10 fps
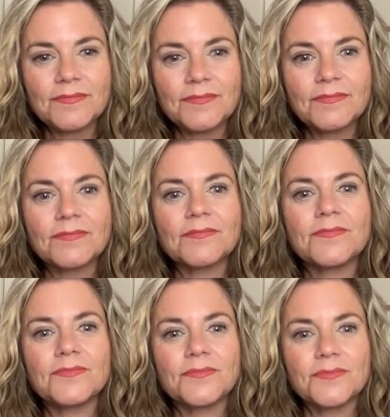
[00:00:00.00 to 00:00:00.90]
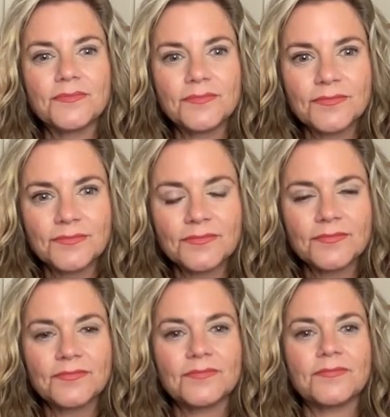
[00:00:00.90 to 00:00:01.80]

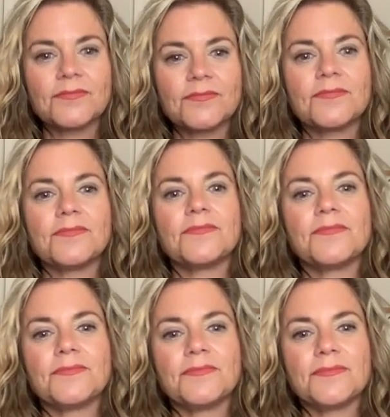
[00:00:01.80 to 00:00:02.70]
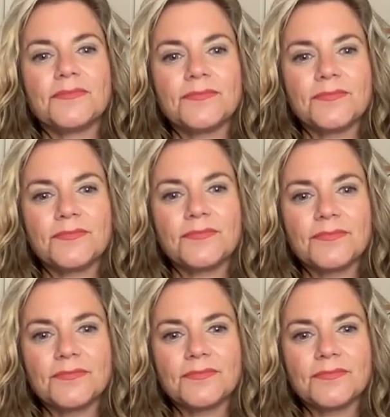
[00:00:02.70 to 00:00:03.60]

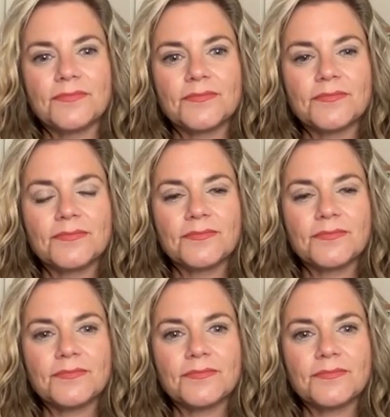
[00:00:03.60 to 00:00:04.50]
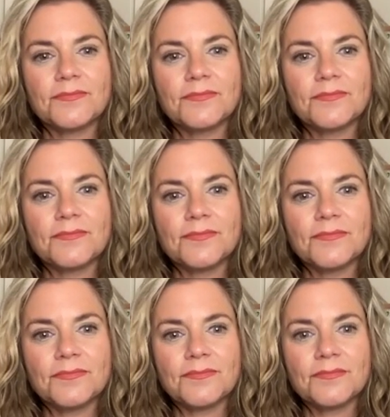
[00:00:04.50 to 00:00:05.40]

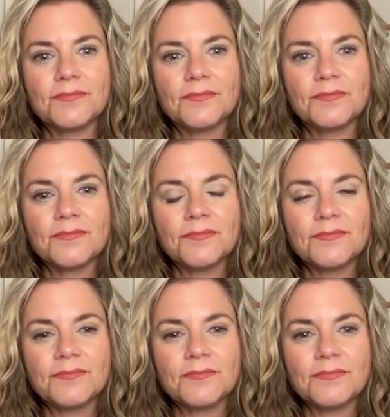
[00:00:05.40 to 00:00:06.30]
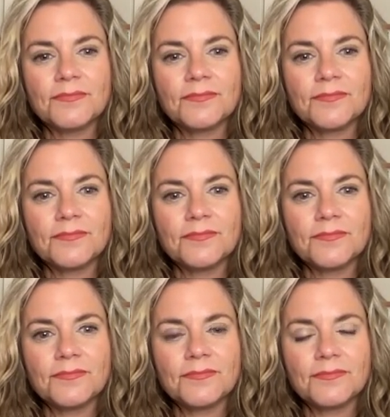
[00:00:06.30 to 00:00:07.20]

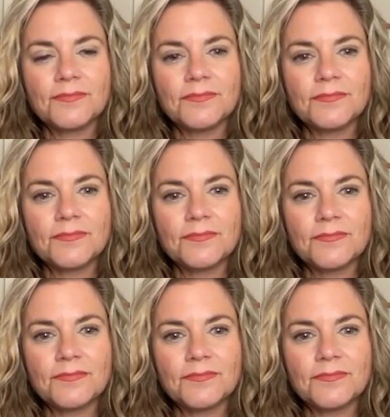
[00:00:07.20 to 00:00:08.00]
(silent)